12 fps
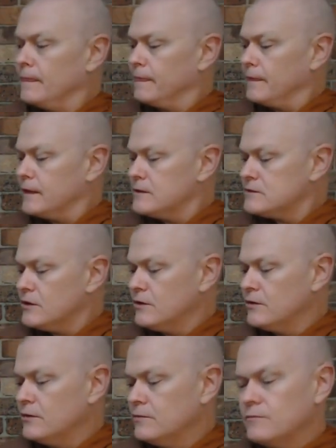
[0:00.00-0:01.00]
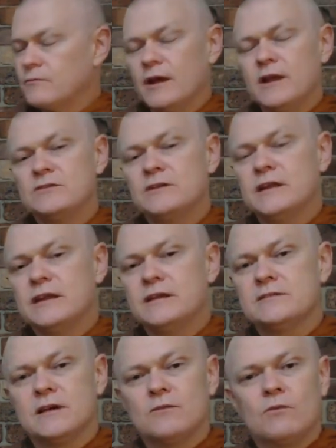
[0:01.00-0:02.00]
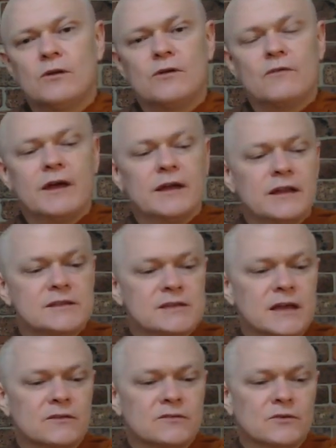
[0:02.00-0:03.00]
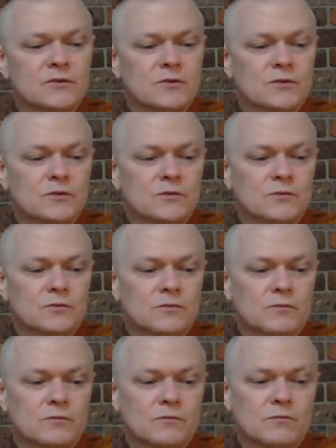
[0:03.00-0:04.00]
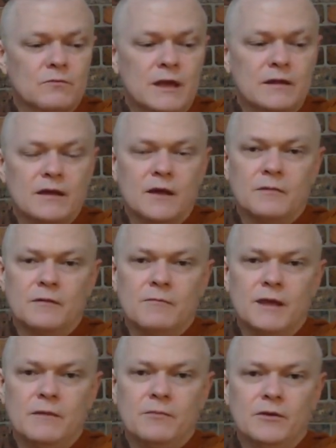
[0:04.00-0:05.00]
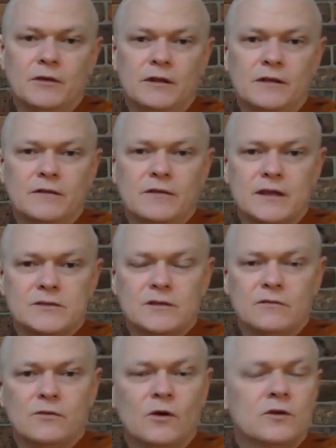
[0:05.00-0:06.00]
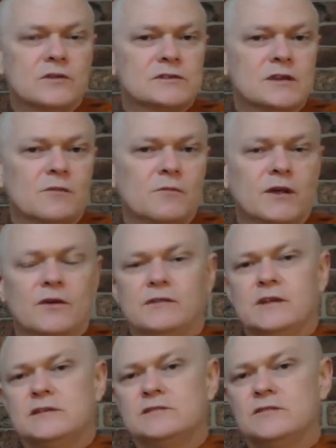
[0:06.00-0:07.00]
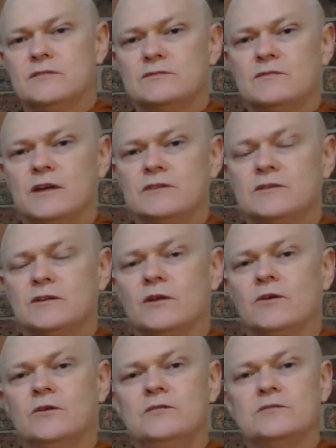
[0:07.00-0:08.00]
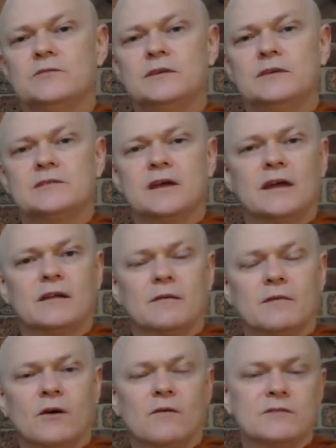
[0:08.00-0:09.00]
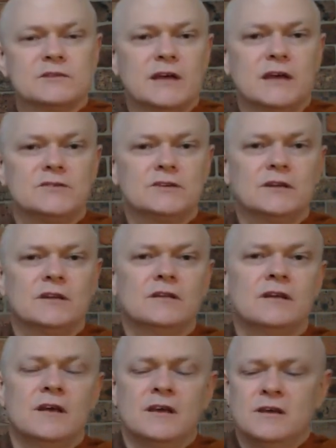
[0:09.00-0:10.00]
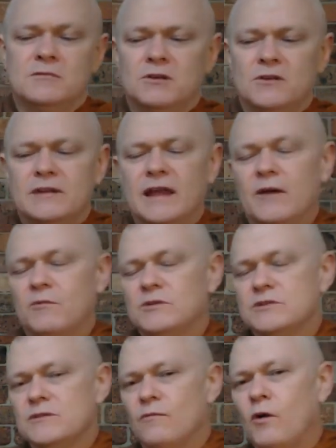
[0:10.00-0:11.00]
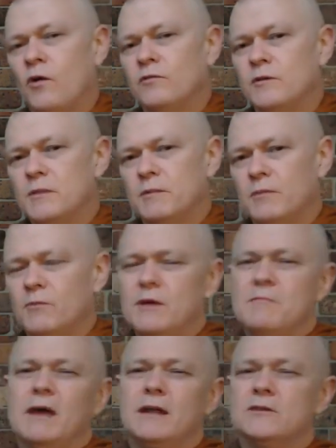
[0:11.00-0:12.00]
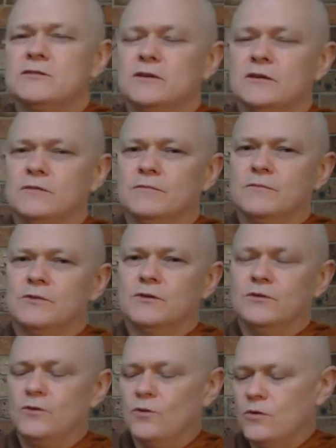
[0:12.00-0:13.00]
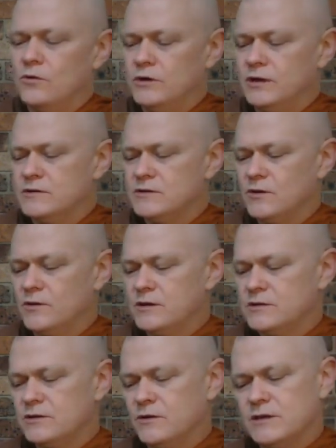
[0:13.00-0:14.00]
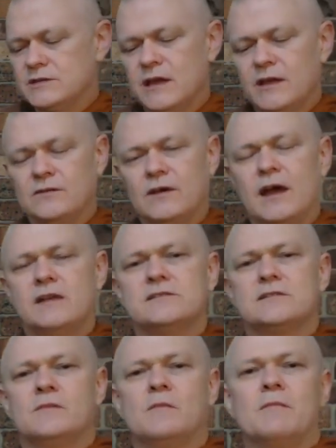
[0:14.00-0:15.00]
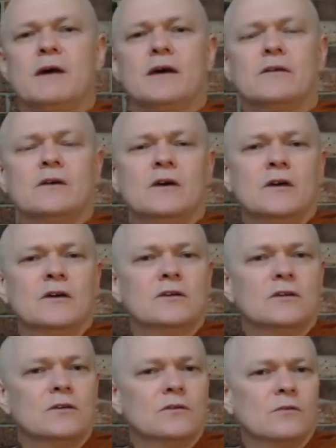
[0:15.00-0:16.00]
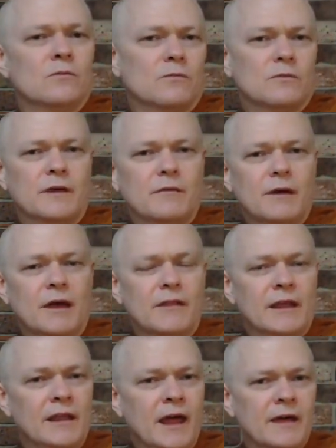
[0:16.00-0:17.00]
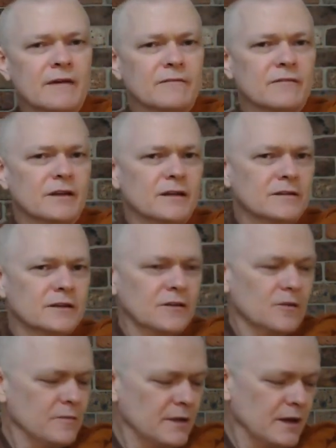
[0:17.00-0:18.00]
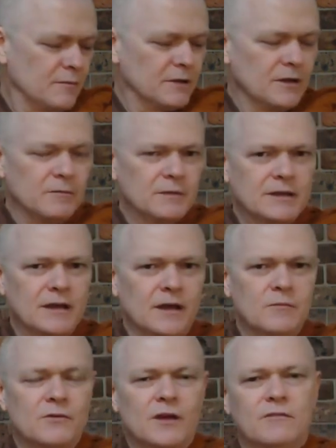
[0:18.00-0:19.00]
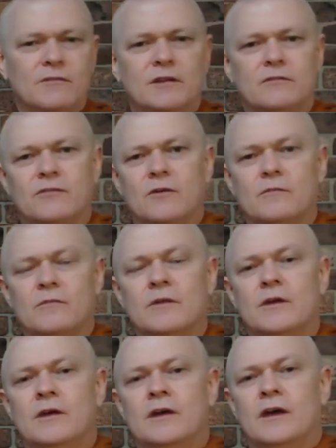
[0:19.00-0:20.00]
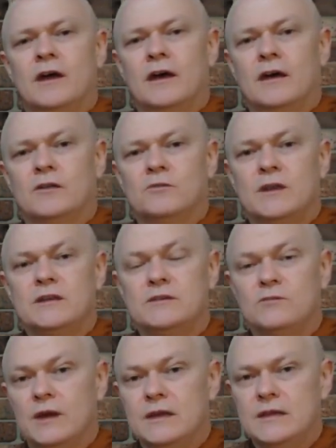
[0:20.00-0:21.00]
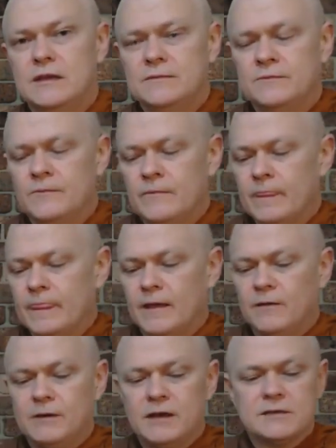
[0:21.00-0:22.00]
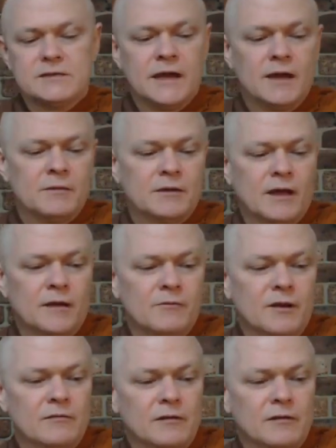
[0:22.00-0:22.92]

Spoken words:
And so gradually as I wander around, I start to meet a couple of people, and they sort of notice that I'm wearing these sort of strange clothes, and we start up a conversation, and the language has evolved a bit, but we manage to talk and so on. And so I start to ask them about about their life, and I tell them that I'm a time traveller from 2020, and when I say I'm a time traveller